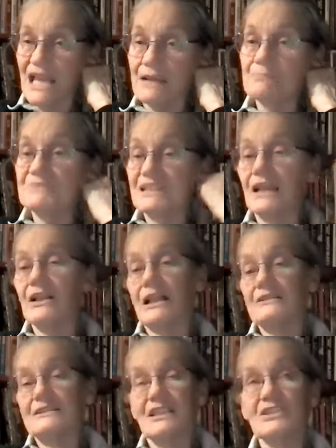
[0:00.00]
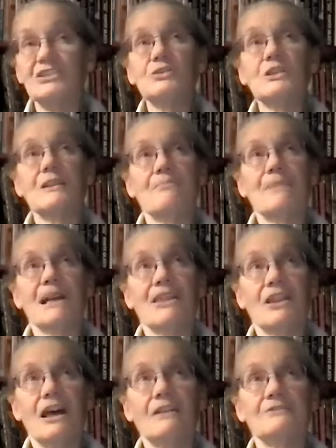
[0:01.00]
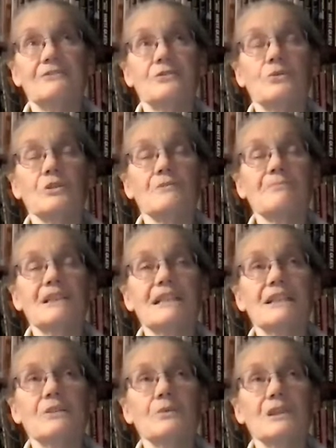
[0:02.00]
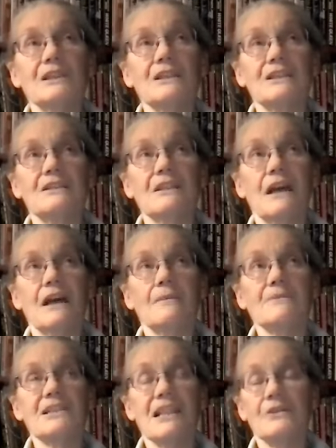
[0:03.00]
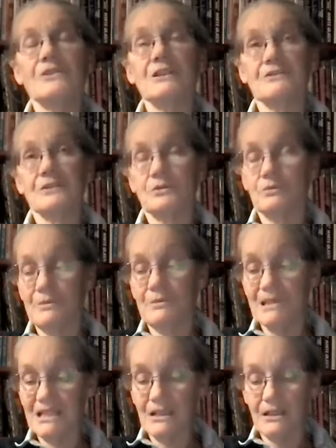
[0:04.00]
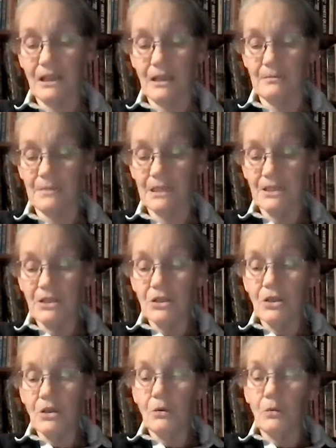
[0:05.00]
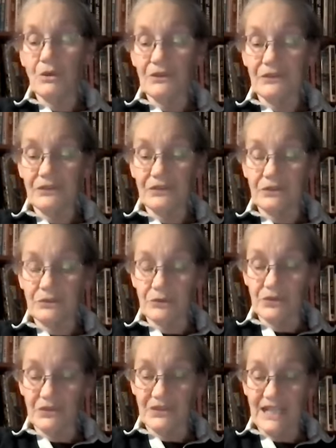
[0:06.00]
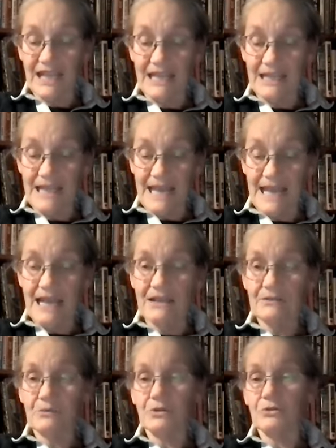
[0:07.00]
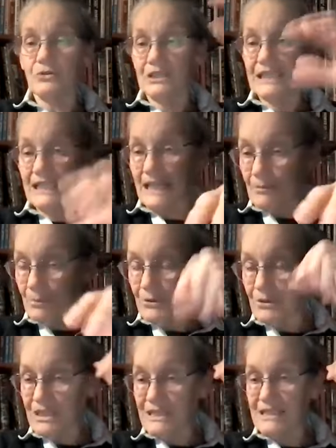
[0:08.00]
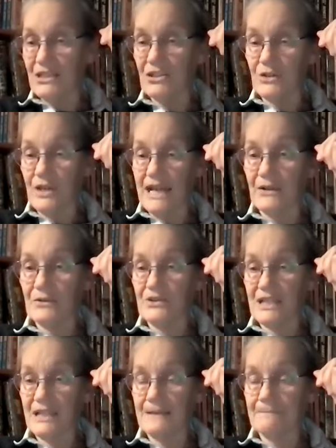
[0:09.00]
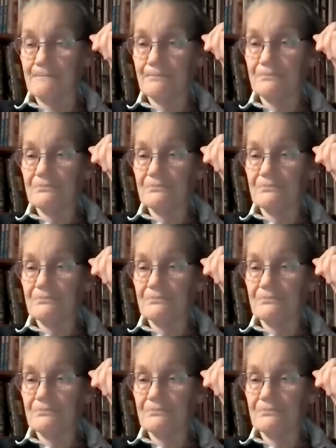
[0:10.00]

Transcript: I'm tell I'll tell you that my thought for meeting with the um, South Deerfield Women's Club was to say that we're looking at putting senior housing